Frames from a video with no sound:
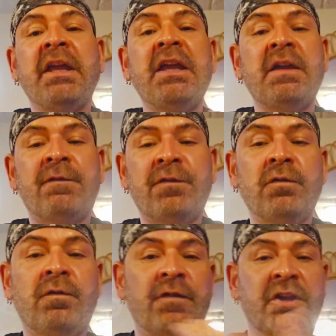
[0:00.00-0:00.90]
If
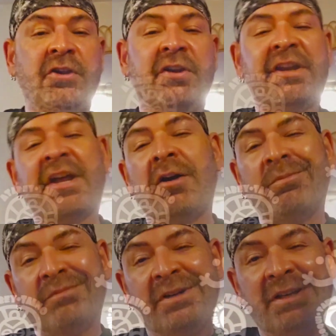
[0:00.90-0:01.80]
you figured it
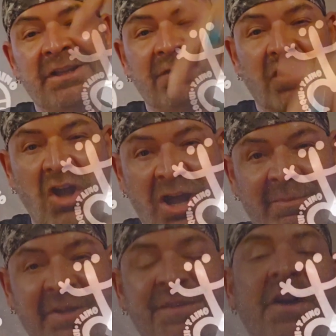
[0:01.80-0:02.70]
out, leave a
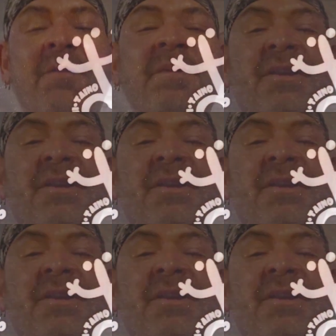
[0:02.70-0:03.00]
comment down